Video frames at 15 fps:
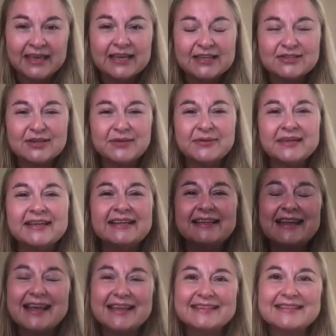So
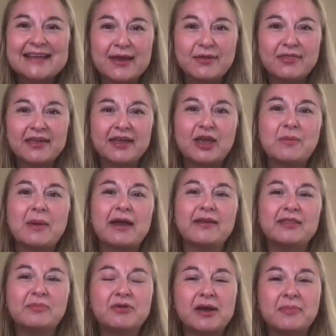let's now think about
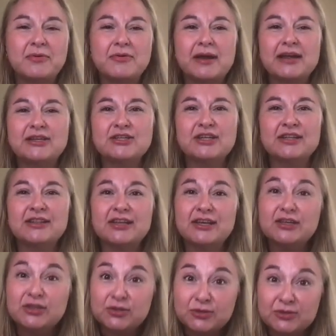the preparation
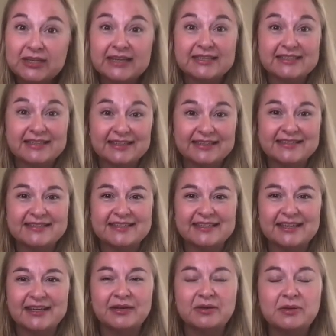that you'll need to
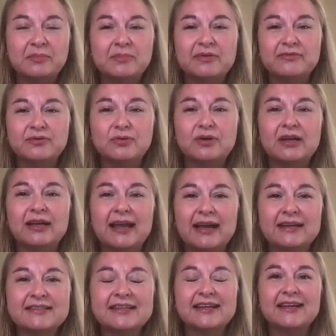consider before
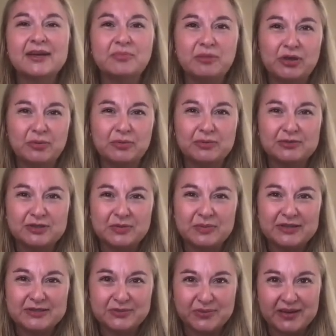collecting a pupil to be
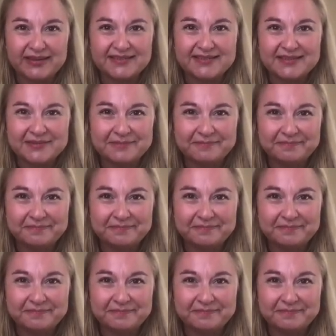screened.